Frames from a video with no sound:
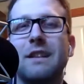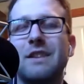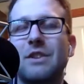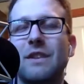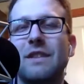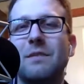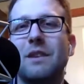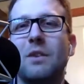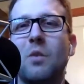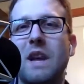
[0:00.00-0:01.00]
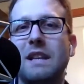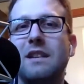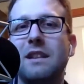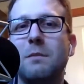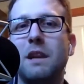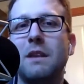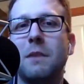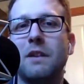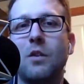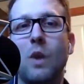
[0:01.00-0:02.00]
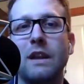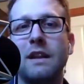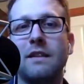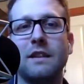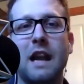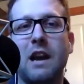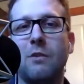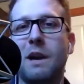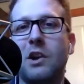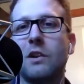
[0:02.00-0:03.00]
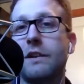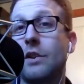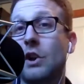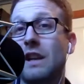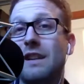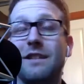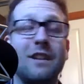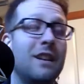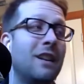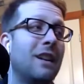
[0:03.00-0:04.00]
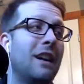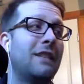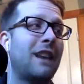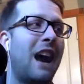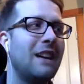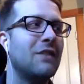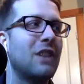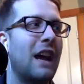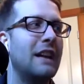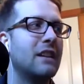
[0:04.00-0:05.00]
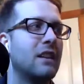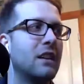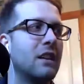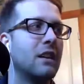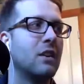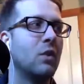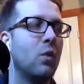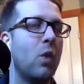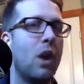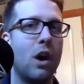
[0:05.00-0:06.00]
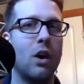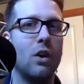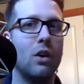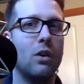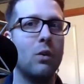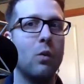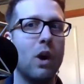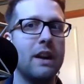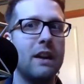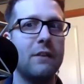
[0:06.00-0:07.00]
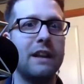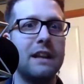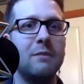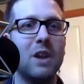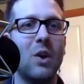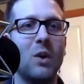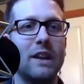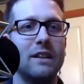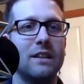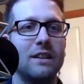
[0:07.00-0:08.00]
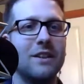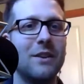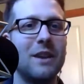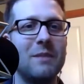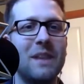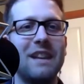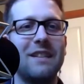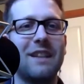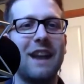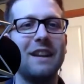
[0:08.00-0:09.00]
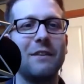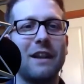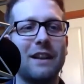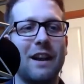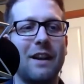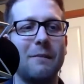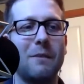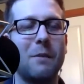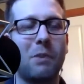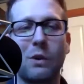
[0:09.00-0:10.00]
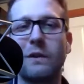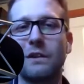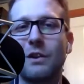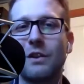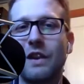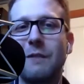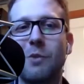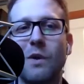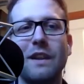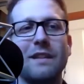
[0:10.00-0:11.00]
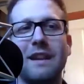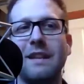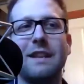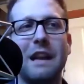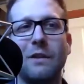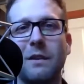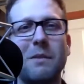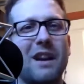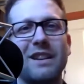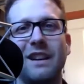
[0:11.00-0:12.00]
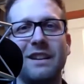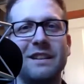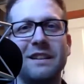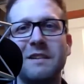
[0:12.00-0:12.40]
interests have been awakened in me in my 20s and now in my early 30s, it's kind of like, whoa, what if I keep going? You know what I mean? It's kind of like a, a personal thing more than it's anything else. I'm not going to,